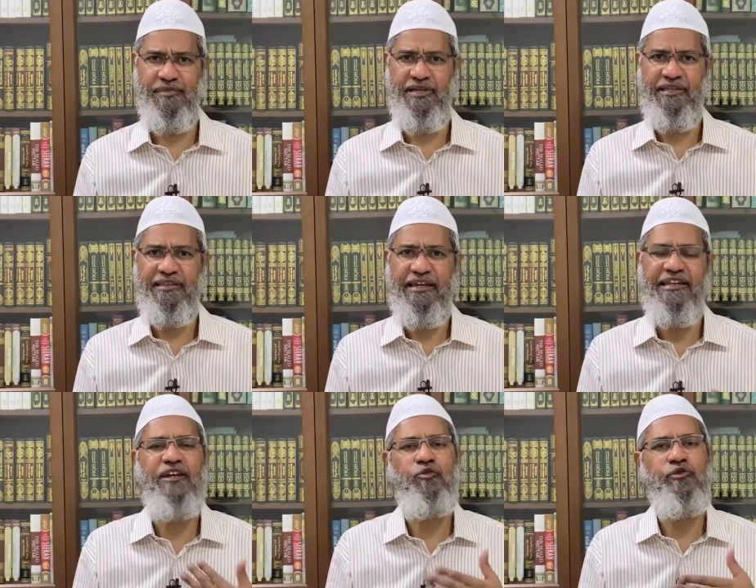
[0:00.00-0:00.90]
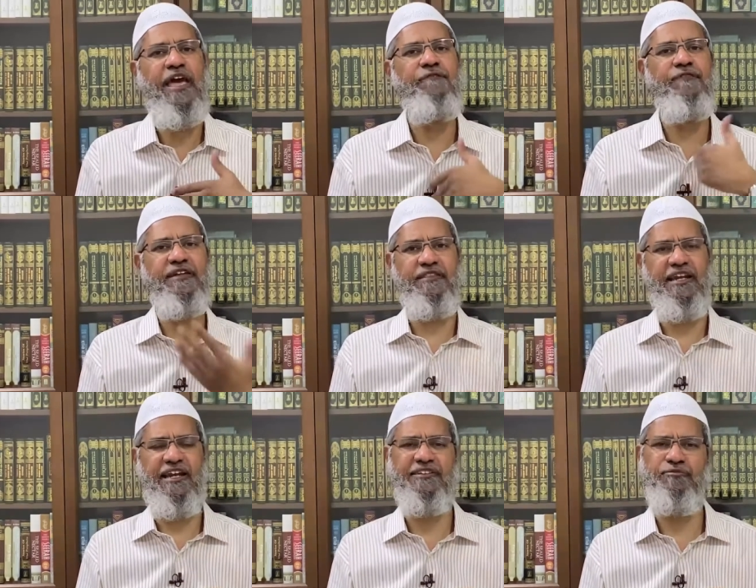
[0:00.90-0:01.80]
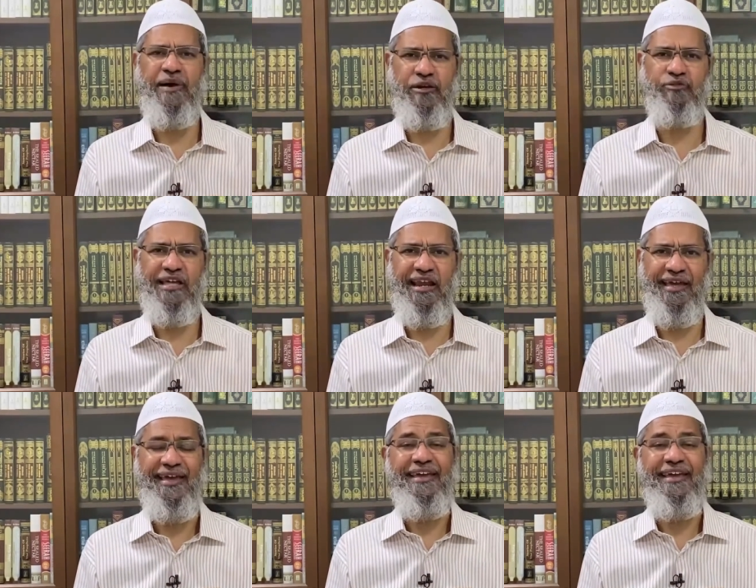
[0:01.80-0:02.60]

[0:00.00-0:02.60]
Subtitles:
That yet do they have faith in Allah subhanahu wa ta'ala?